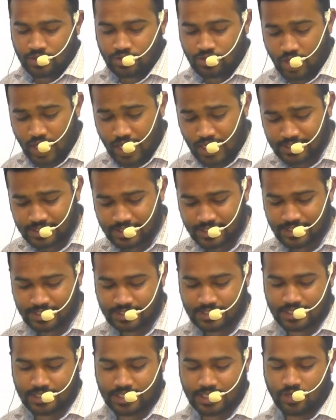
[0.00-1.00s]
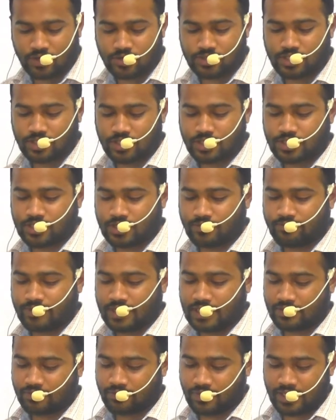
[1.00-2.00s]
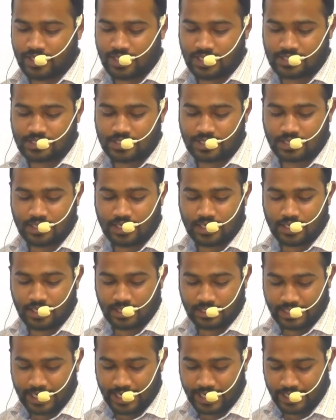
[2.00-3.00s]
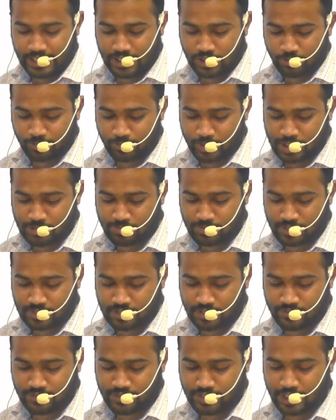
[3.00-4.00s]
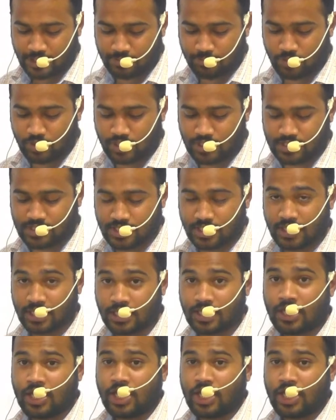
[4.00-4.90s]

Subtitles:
answer is that the concentration of wealth violates the directive principles of state policy.